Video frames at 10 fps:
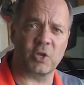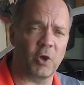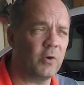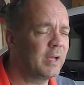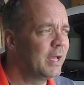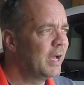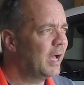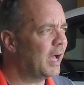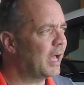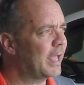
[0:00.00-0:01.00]
ago.
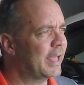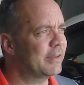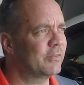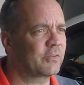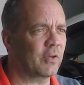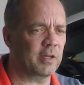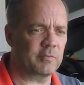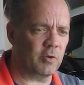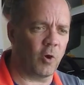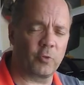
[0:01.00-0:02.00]

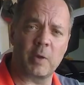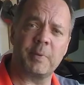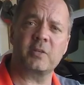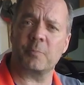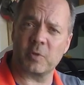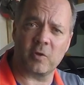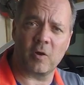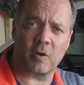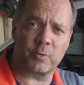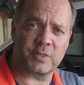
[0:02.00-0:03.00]
Although I picked up the
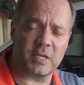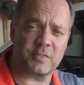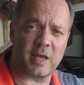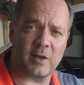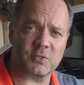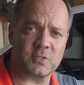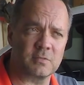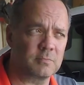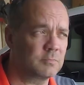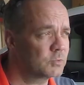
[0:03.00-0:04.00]
car with
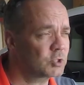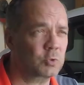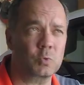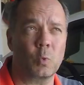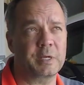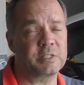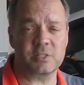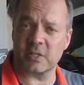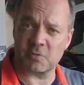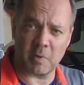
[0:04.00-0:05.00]

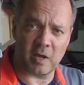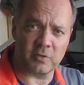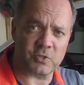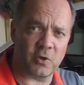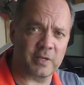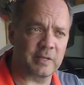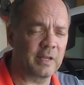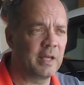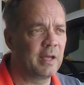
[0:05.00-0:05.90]
8,026 miles on it,